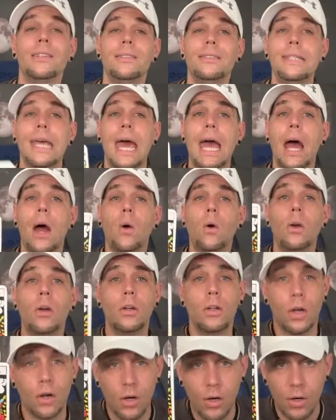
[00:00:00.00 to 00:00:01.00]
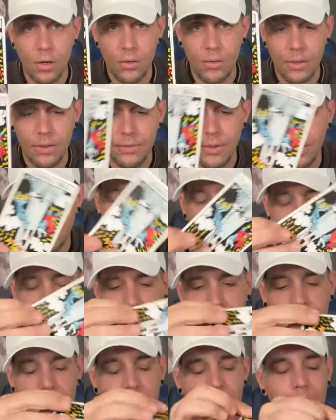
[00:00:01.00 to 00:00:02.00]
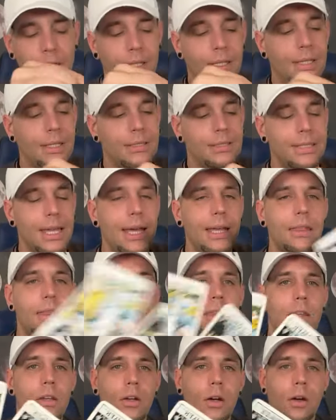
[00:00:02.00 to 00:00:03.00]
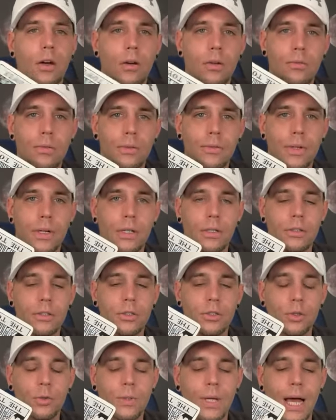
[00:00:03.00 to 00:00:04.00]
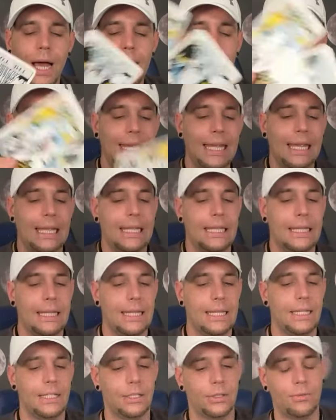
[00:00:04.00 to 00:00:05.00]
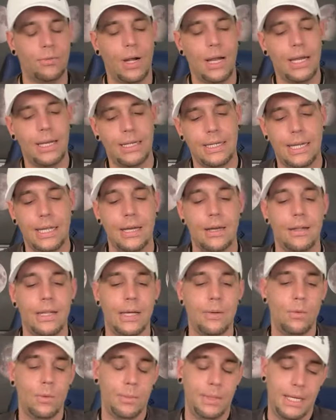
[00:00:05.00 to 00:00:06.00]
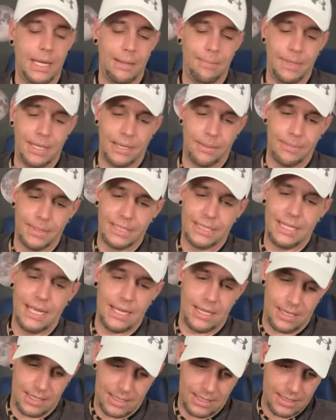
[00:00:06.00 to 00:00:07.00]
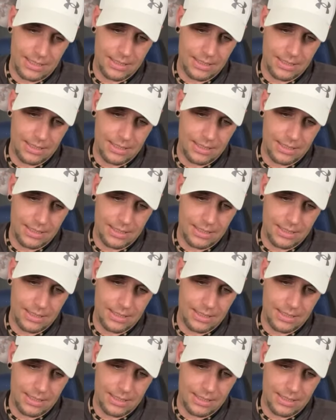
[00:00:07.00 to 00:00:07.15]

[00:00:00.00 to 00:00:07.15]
Tower card reversed. Death card reversed. Do not end this right now. That would be a big mistake.